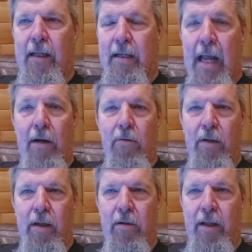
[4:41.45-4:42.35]
that not
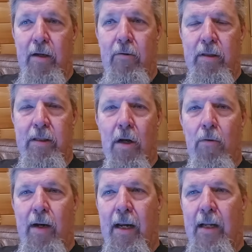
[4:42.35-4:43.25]
only are they going to
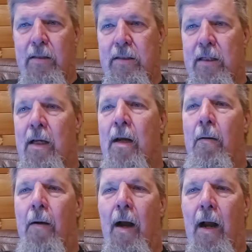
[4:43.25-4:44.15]
go against
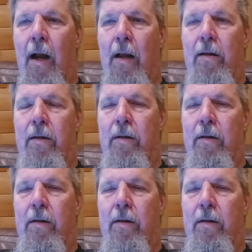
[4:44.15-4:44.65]
uh,